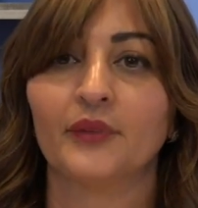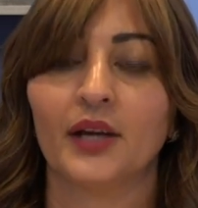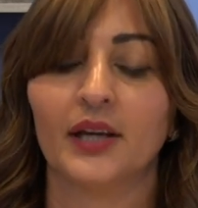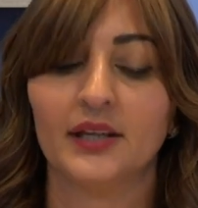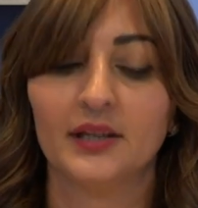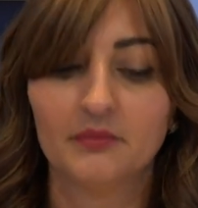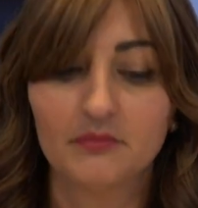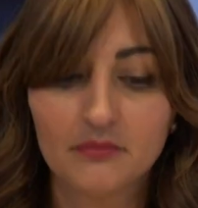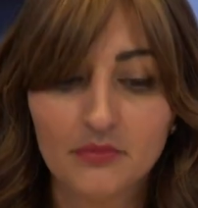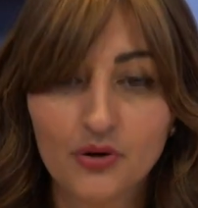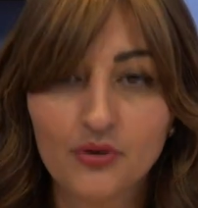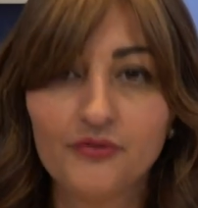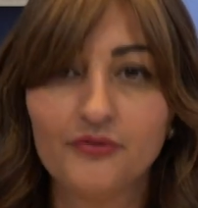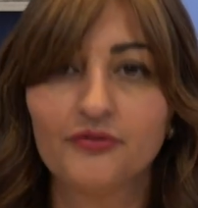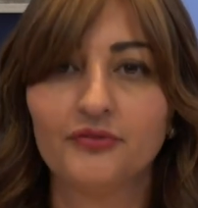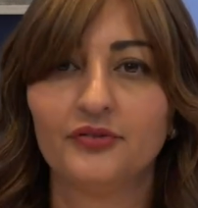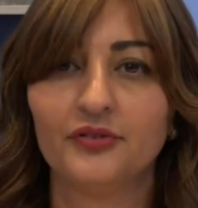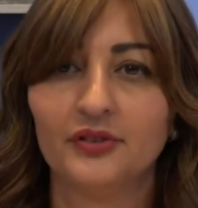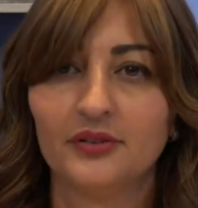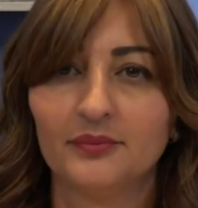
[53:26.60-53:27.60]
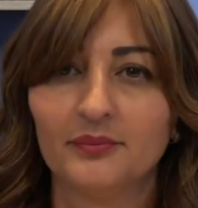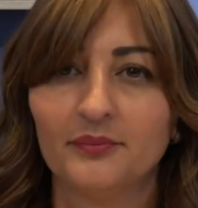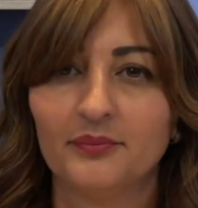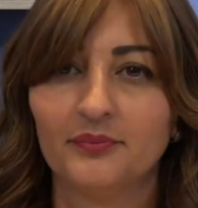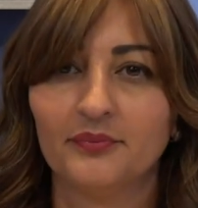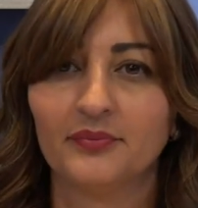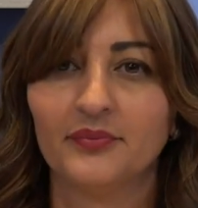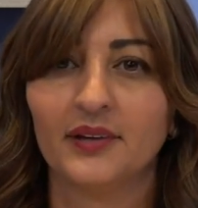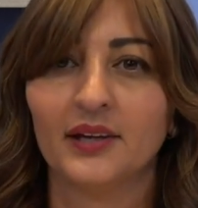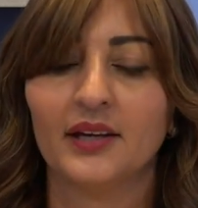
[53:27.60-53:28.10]
he moved
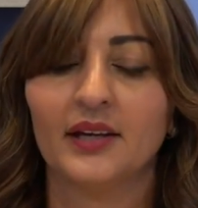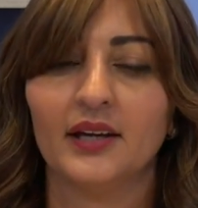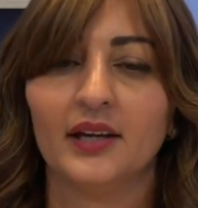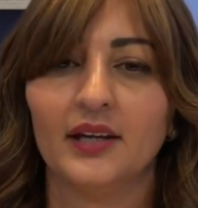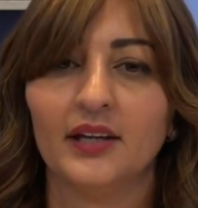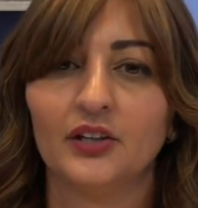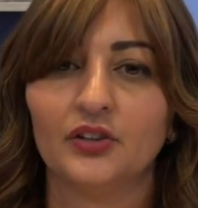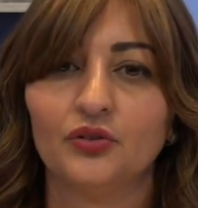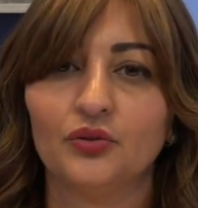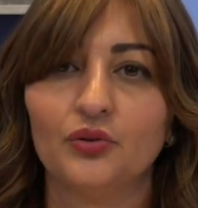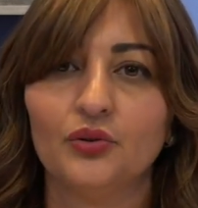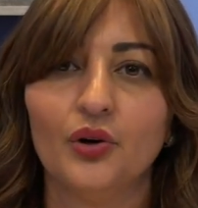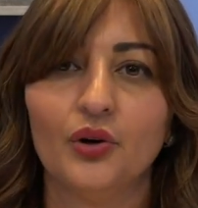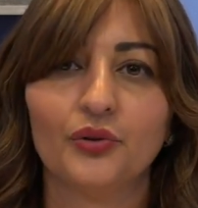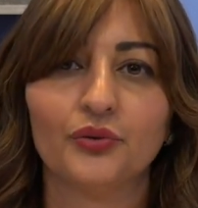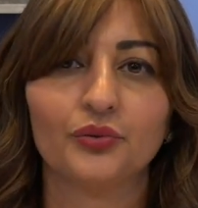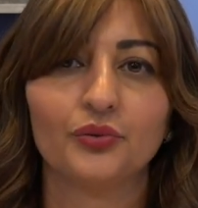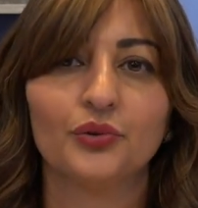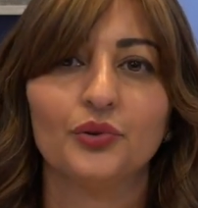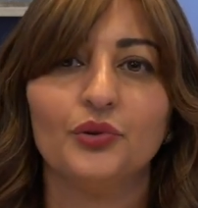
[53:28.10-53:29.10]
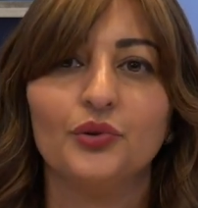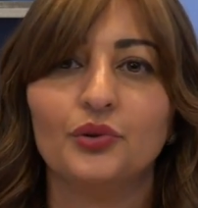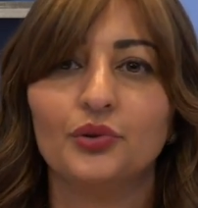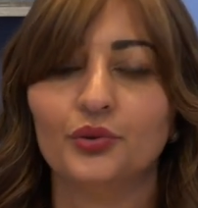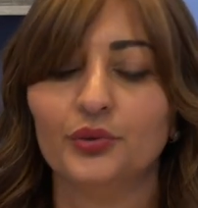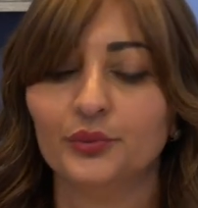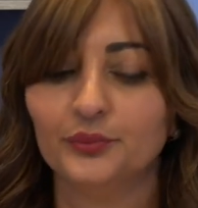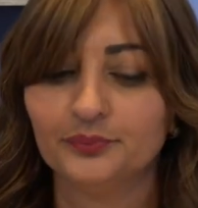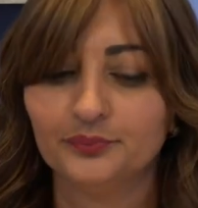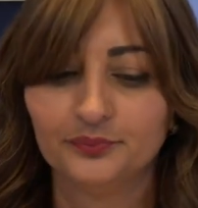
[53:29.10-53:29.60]
to go
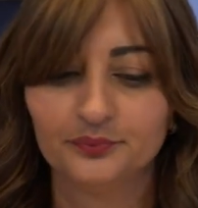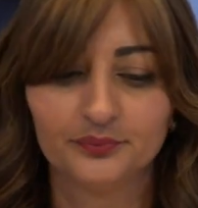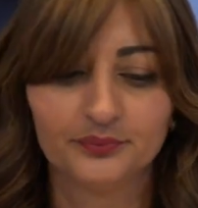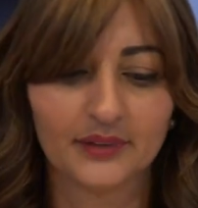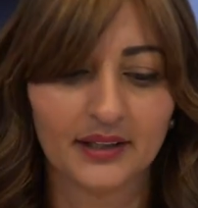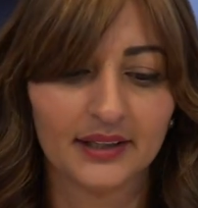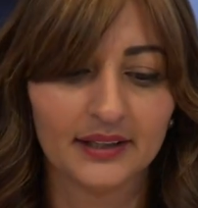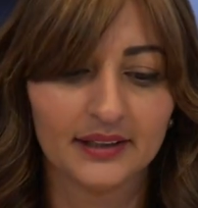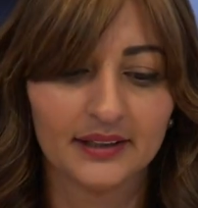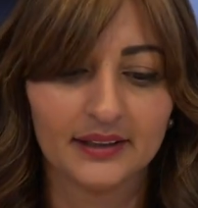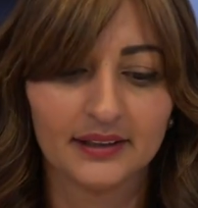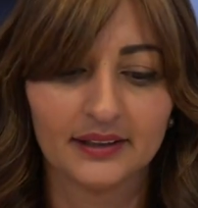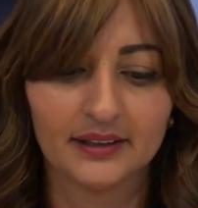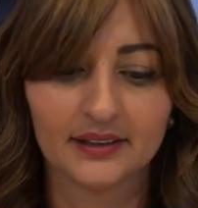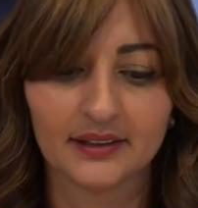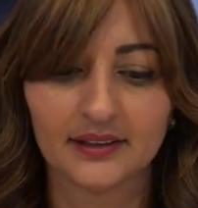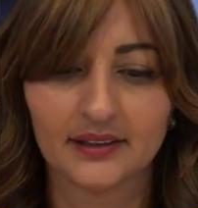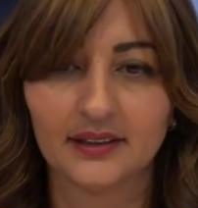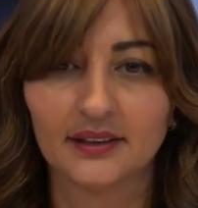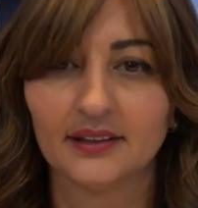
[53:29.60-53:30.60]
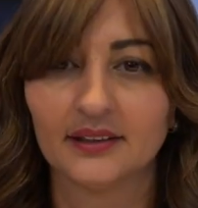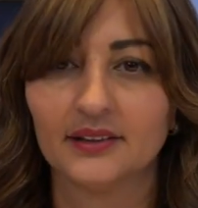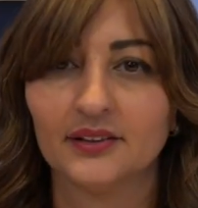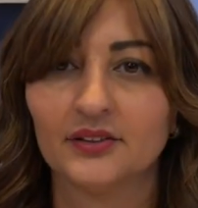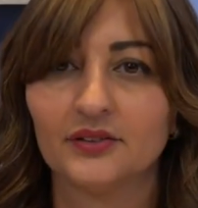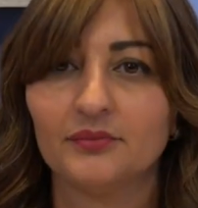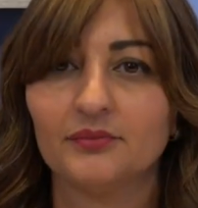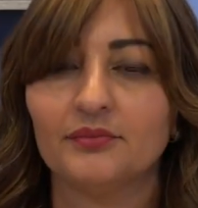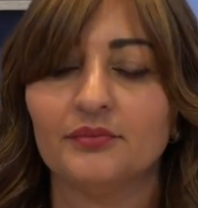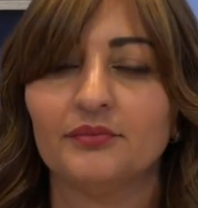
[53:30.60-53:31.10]
through
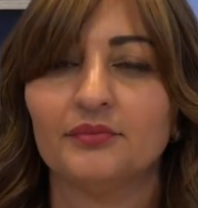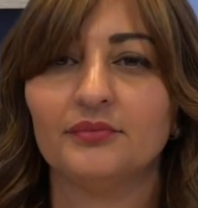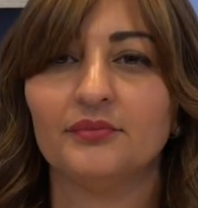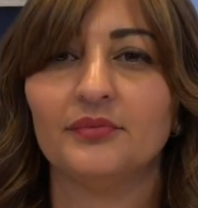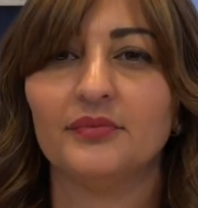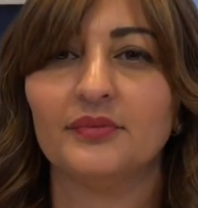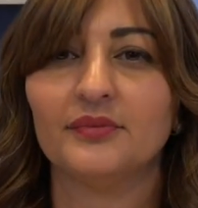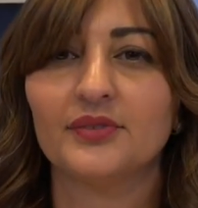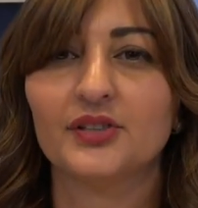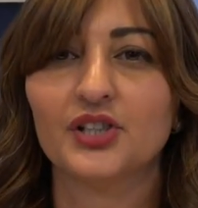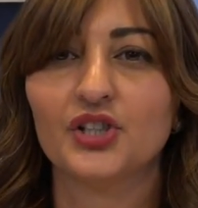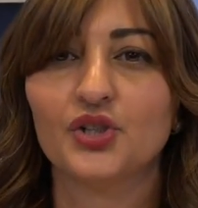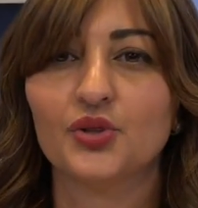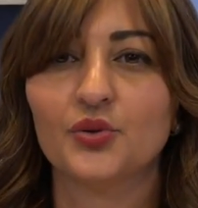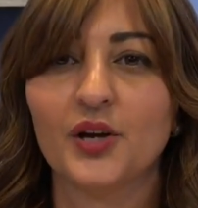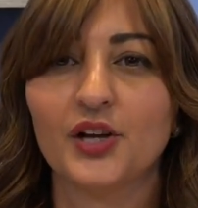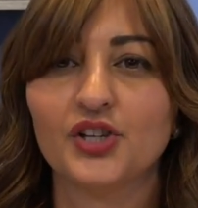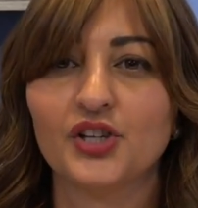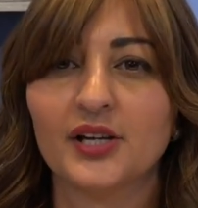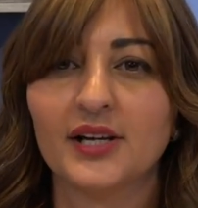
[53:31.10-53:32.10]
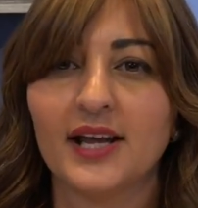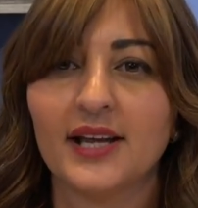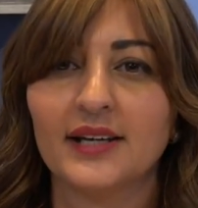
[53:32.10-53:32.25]
a situation.